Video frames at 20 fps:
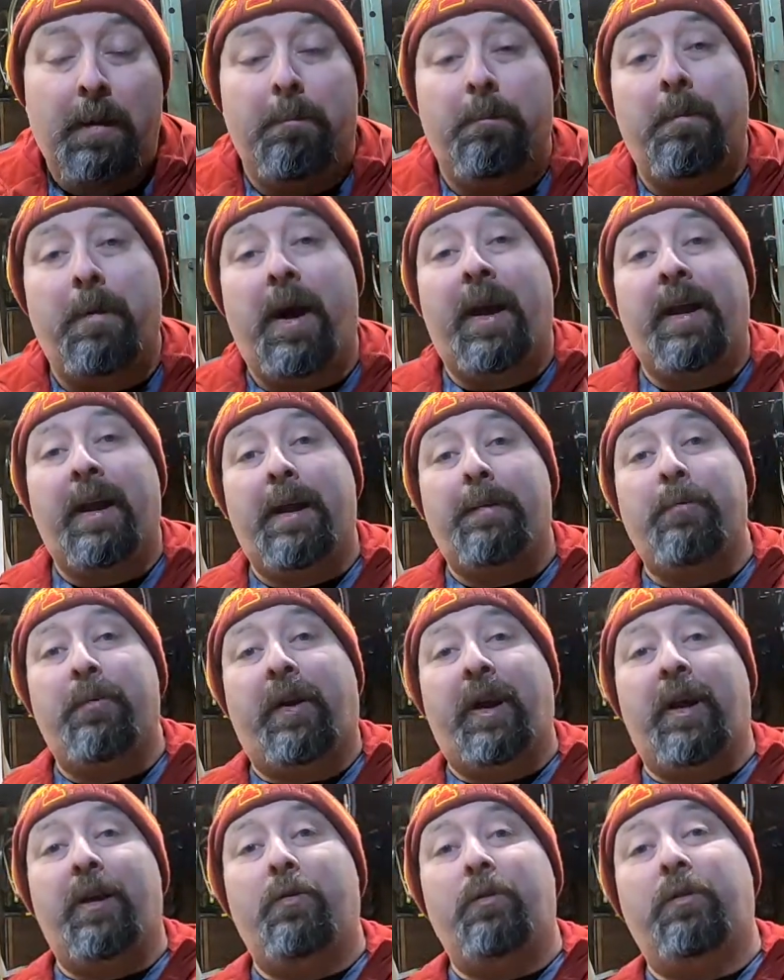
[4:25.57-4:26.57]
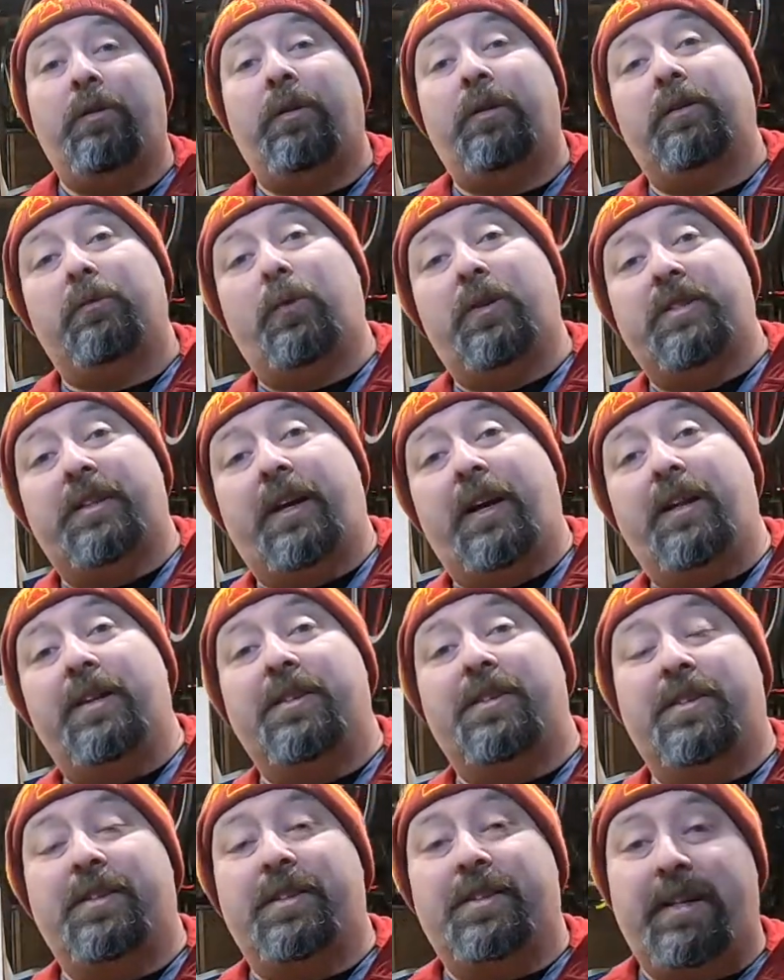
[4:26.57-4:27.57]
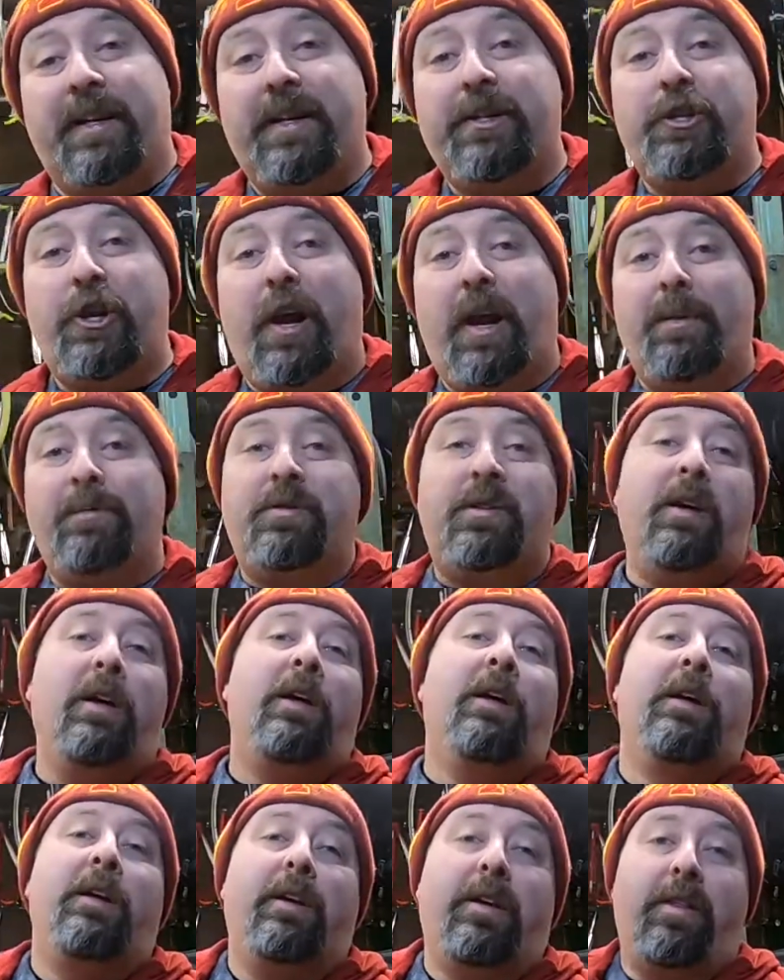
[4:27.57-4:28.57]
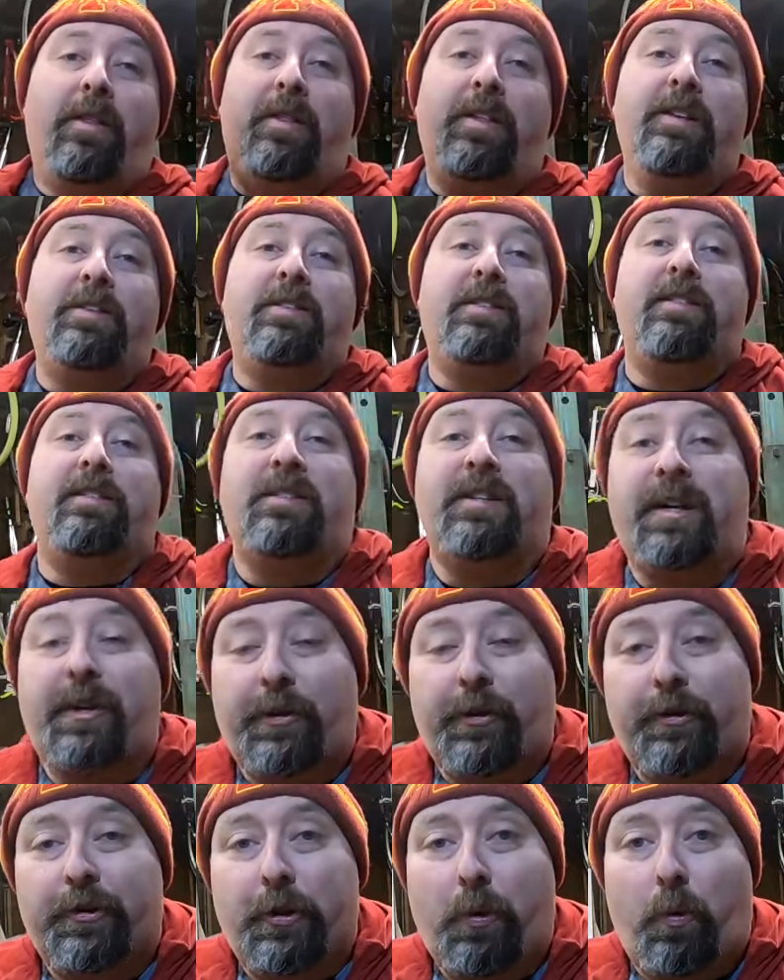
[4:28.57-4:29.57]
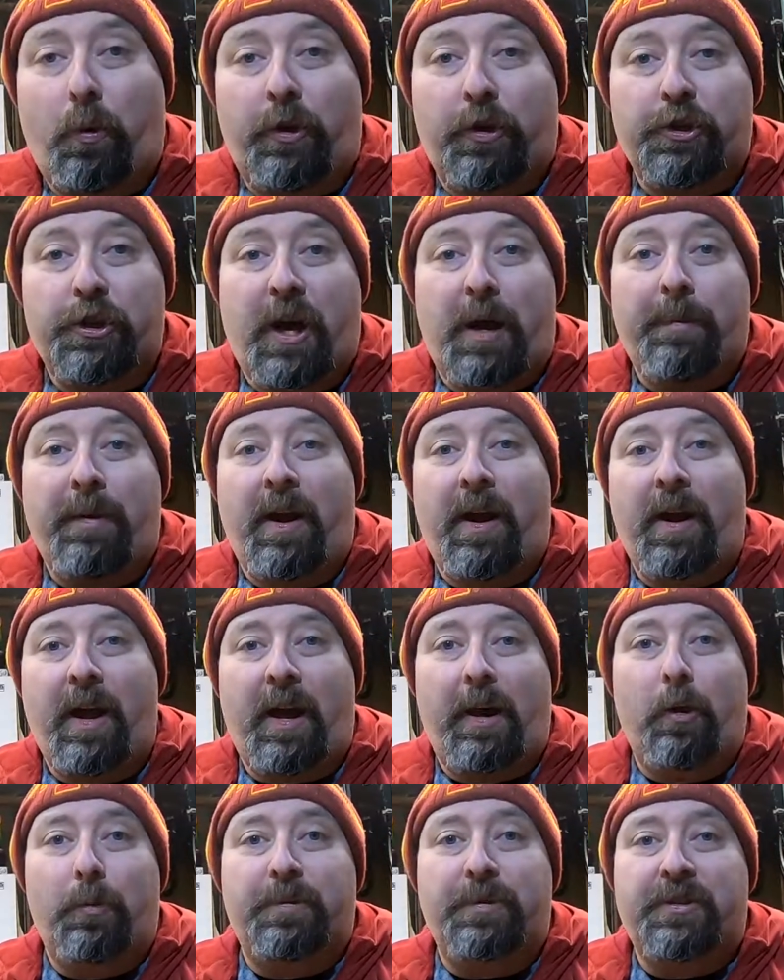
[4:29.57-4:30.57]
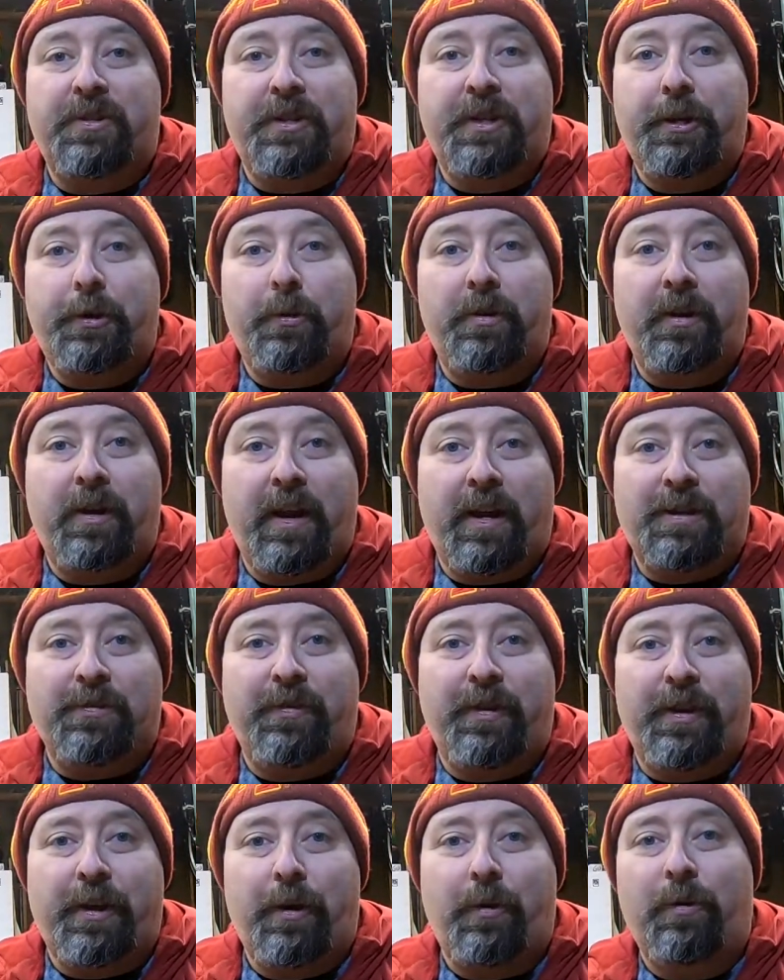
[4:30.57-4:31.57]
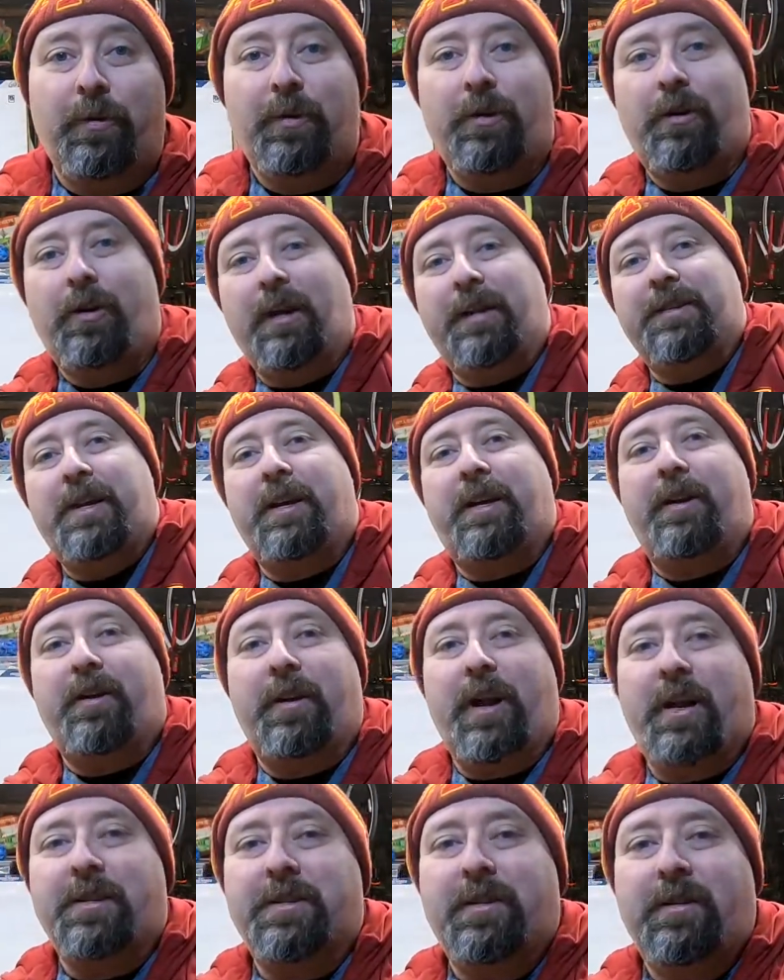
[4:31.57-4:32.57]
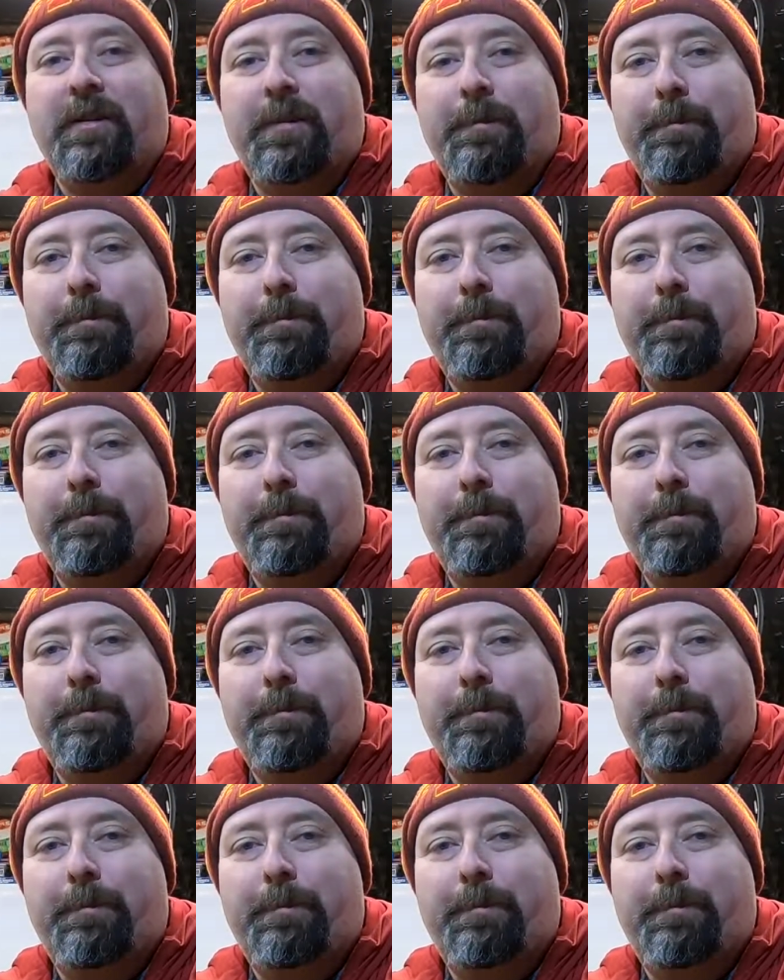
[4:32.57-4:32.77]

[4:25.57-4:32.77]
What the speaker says: My name, once again, is Z James, and this is Z32 Workshop, and I hope to see you in the next video. All right, take care, guys.